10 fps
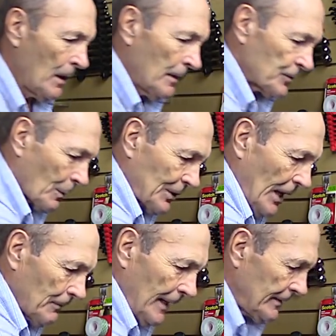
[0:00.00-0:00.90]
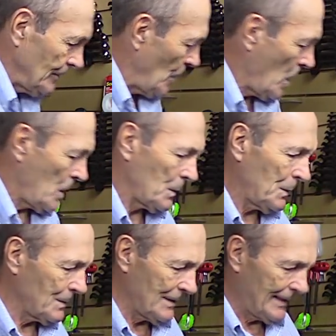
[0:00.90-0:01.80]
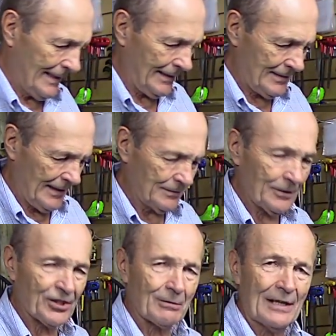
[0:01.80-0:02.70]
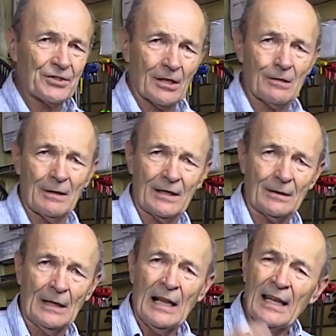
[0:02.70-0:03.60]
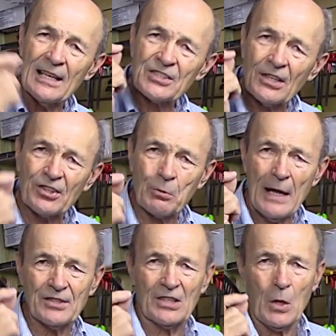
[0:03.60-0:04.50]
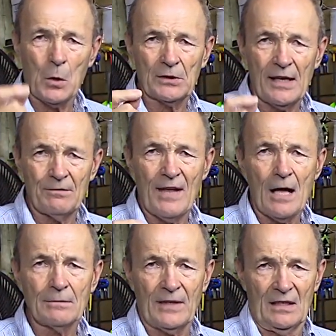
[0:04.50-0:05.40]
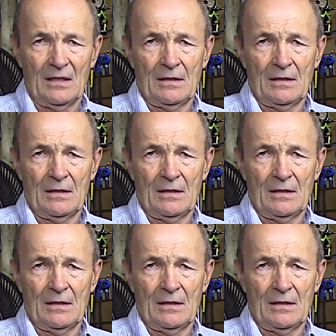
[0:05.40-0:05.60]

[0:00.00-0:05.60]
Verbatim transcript: So we're done, right? No, we're not done. The threads are critical. It's the threads that hold that valve in.